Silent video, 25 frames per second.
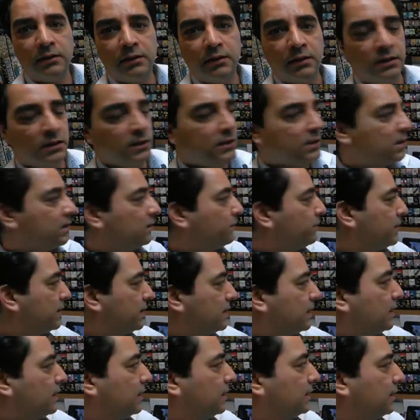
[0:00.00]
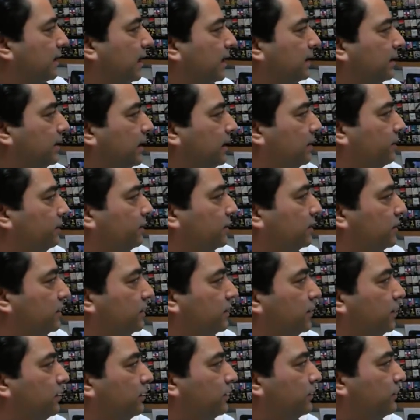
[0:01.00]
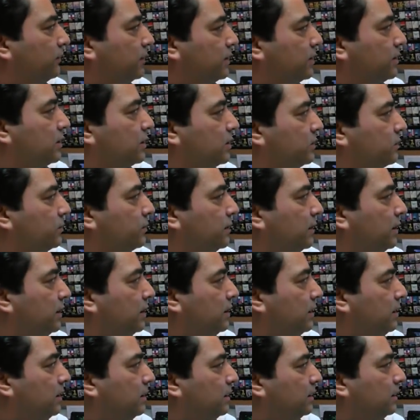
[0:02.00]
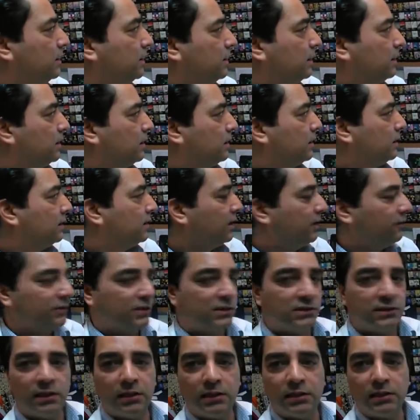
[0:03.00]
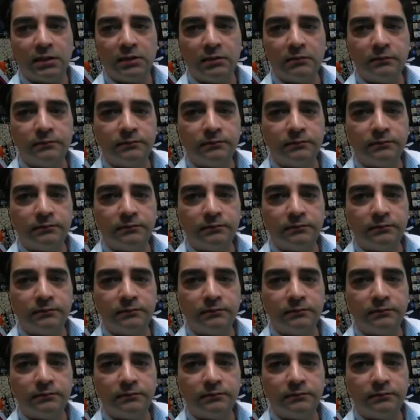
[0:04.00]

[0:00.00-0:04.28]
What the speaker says: is representing that kind of a scenario, which is pretty devastating.